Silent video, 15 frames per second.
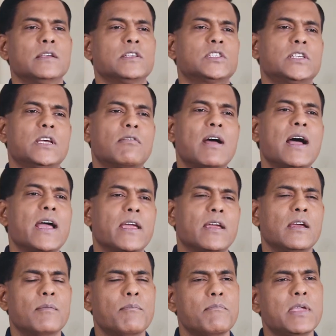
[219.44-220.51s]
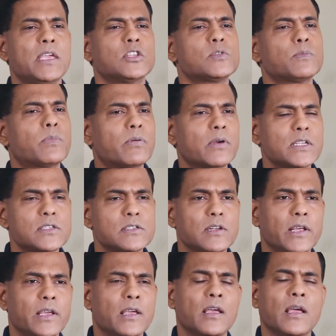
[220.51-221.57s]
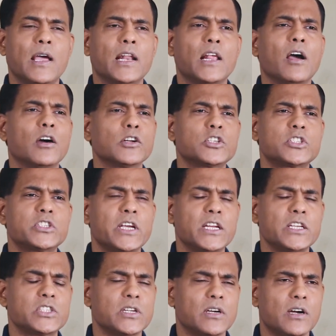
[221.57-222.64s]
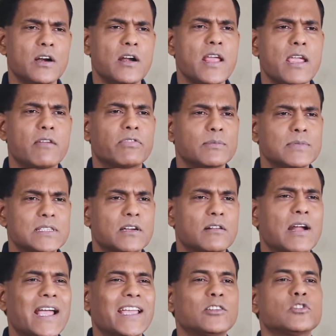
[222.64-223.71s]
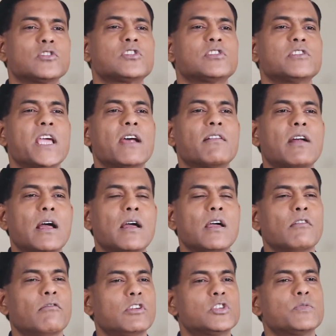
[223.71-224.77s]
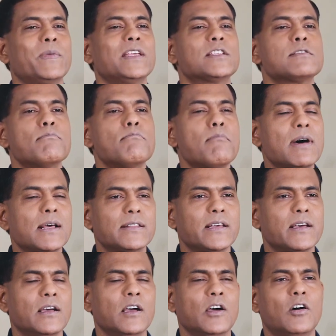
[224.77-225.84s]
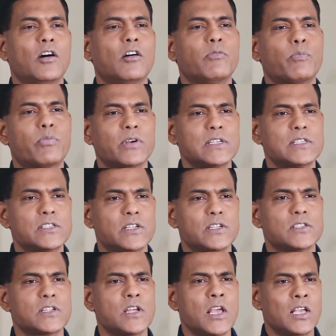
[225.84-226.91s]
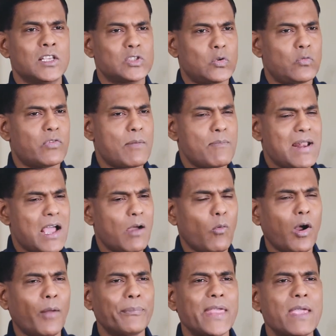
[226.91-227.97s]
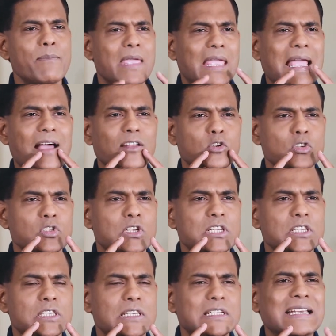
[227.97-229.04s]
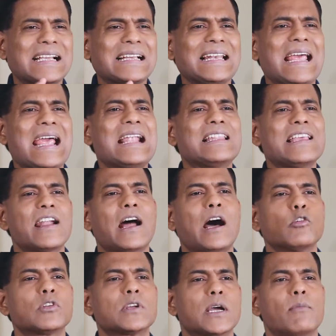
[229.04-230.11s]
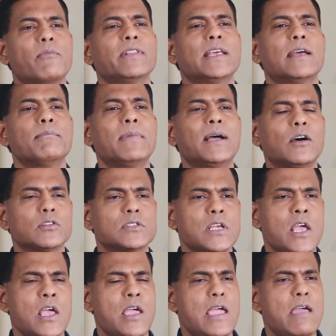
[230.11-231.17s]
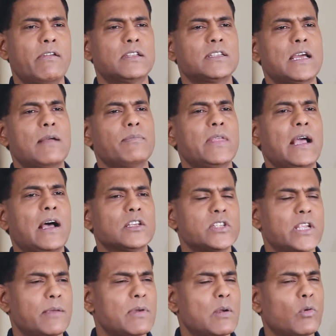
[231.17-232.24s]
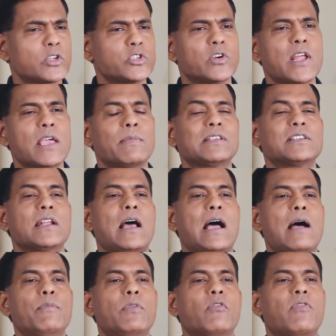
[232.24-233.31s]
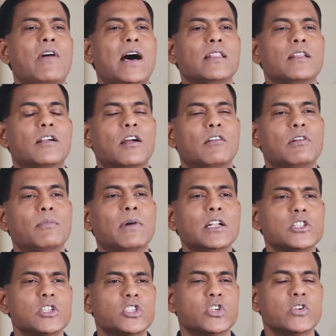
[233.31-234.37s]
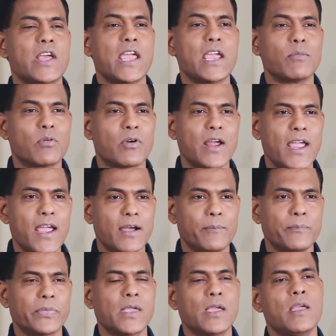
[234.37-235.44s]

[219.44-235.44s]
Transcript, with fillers: Sarai means princely, and God changed her name from Sarai to Sarah, which means mother of princes. So from now on, they began to declare their outcome with their mouth. Every time they asked Abraham, "What's your name?" He said, "I'm the father of a multitude, Abraham."